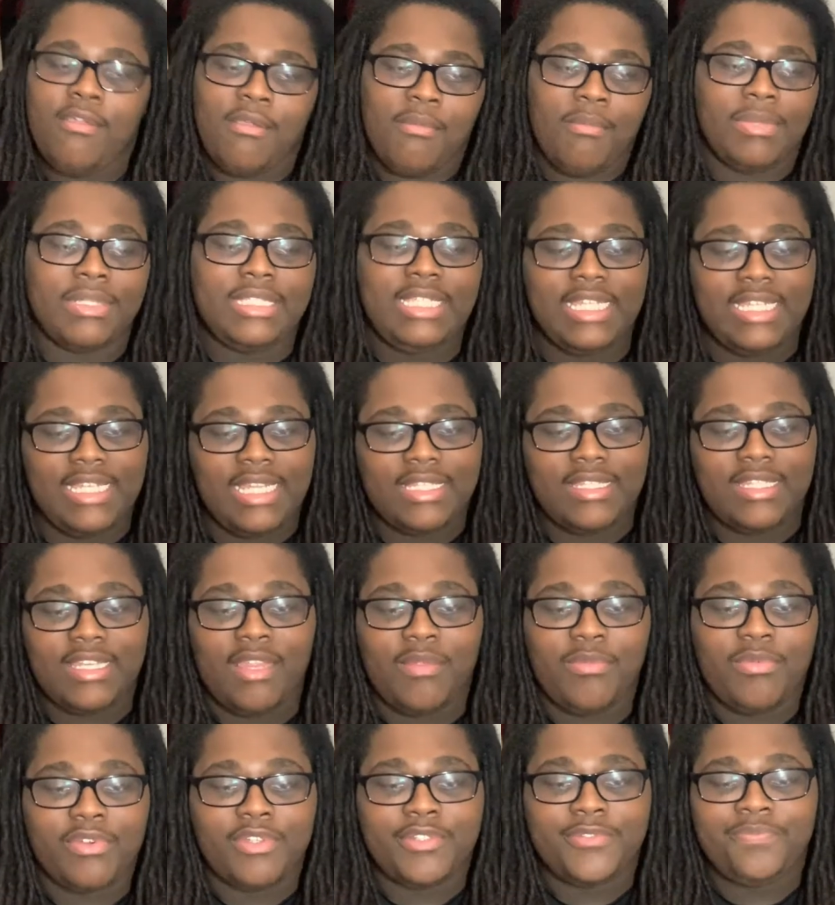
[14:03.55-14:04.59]
But then after
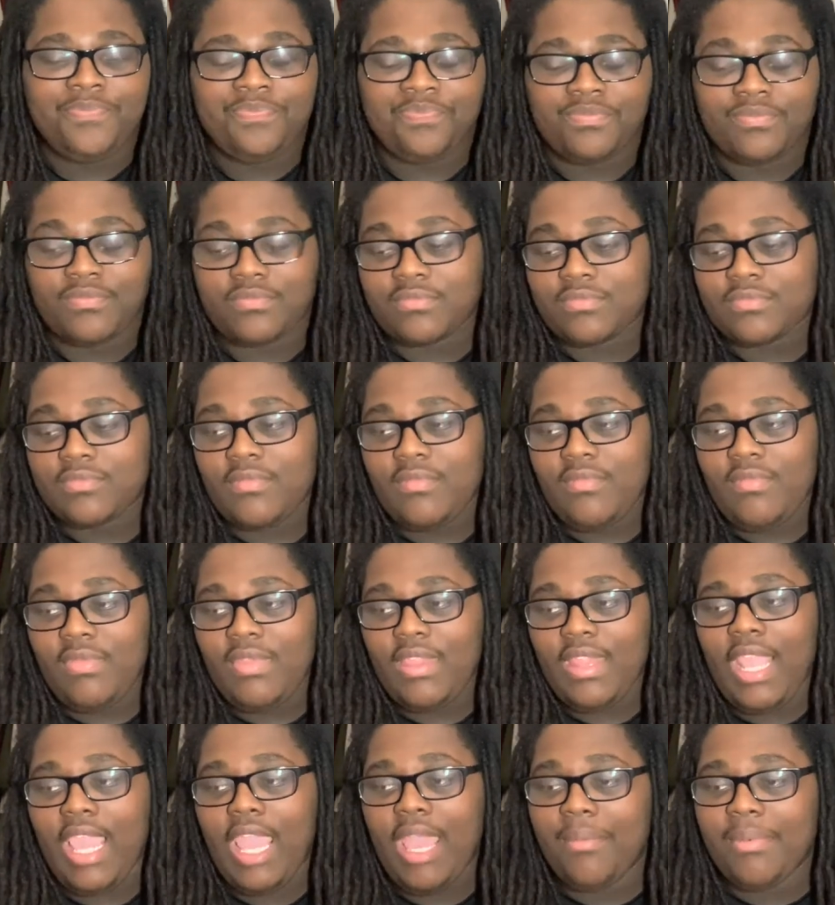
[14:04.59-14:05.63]
that, bro,
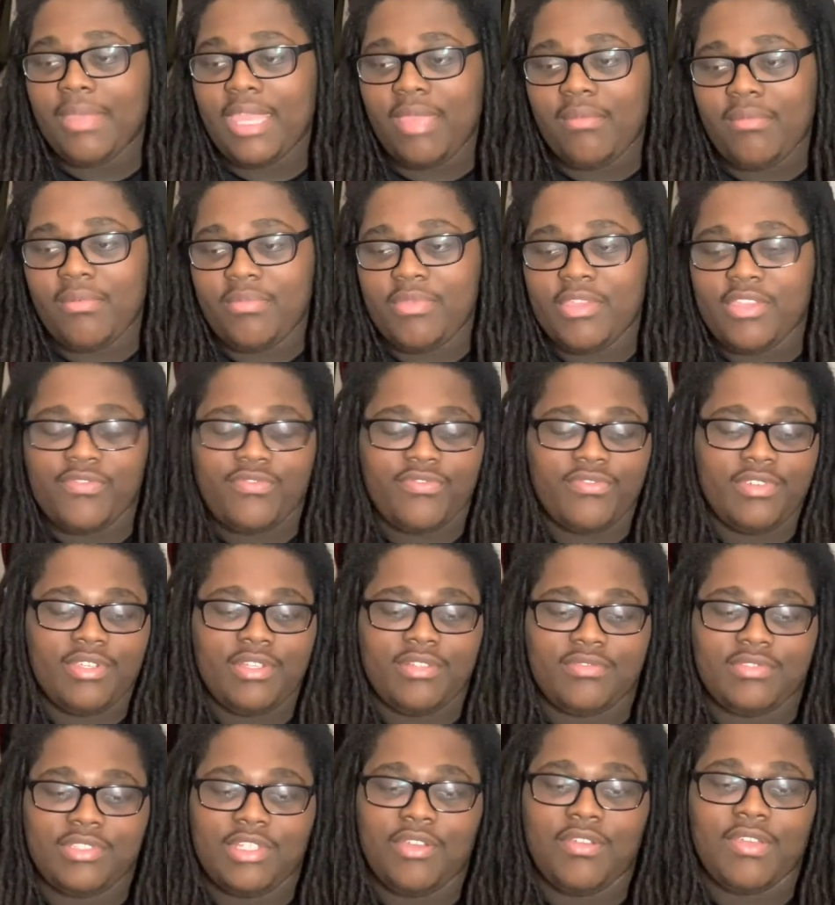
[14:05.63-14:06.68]
I became a big freak.
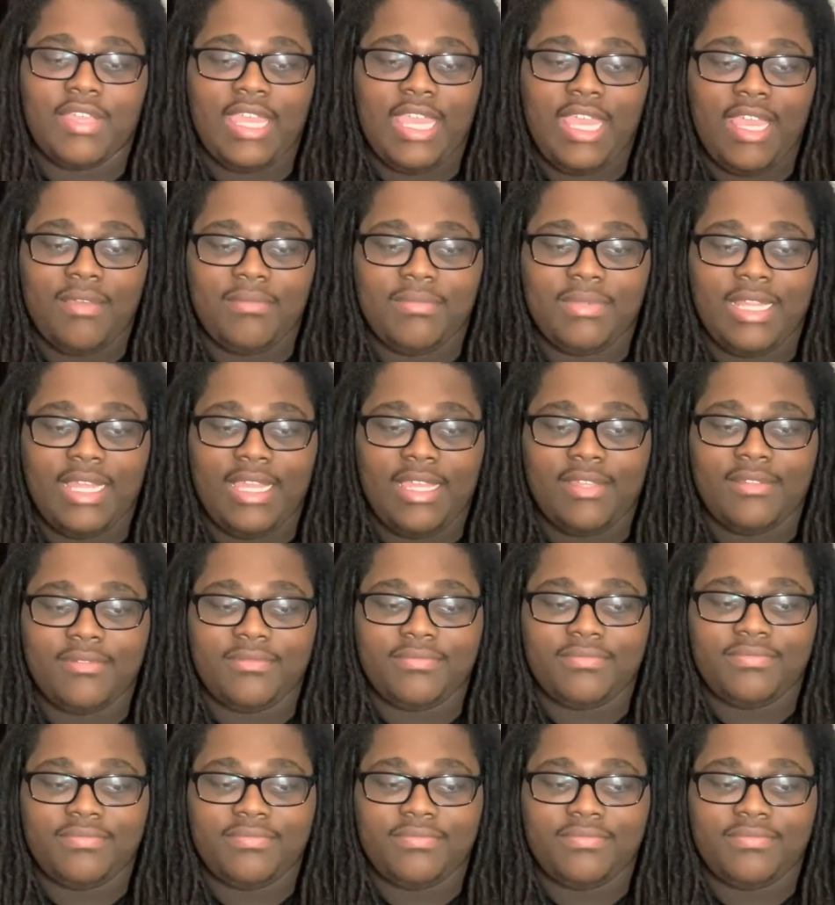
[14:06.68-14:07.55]
No cap. Like,